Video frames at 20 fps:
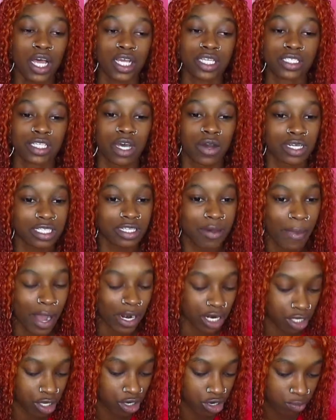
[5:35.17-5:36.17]
So it's
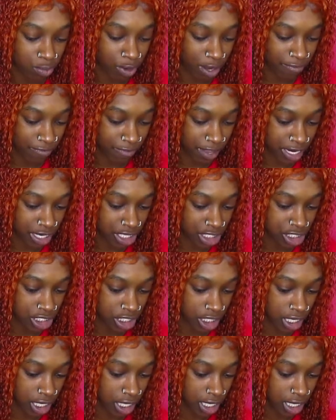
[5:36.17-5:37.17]
about a little boy
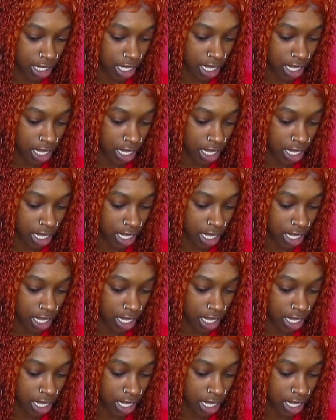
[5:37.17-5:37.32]
vanishing,